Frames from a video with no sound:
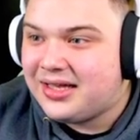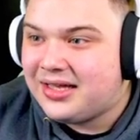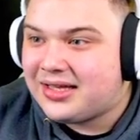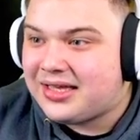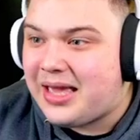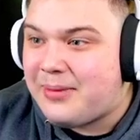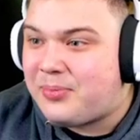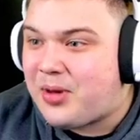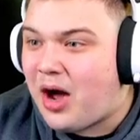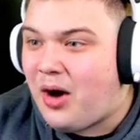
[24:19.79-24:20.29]

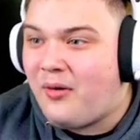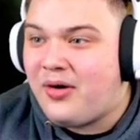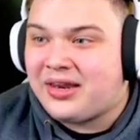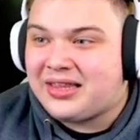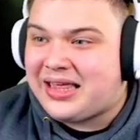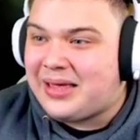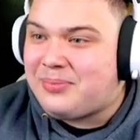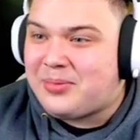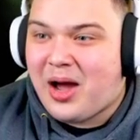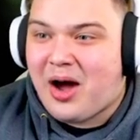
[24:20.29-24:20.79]
Keep going.
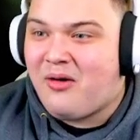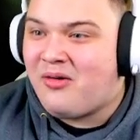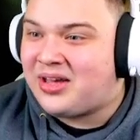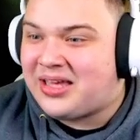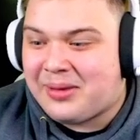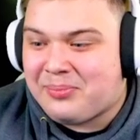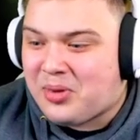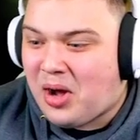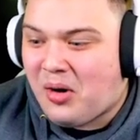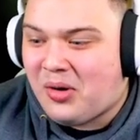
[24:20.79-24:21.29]
Keep going.
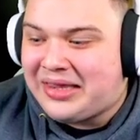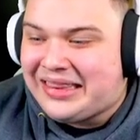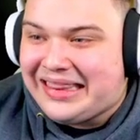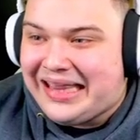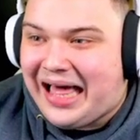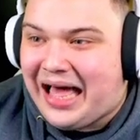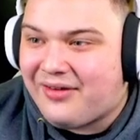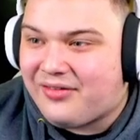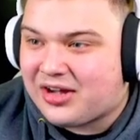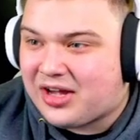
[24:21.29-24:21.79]
Keep going.
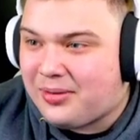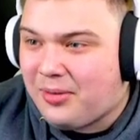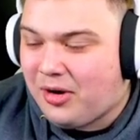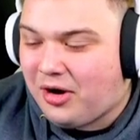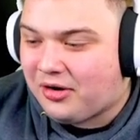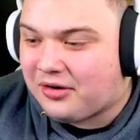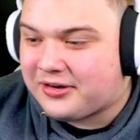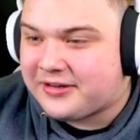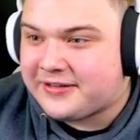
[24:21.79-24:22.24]
Lava, come on.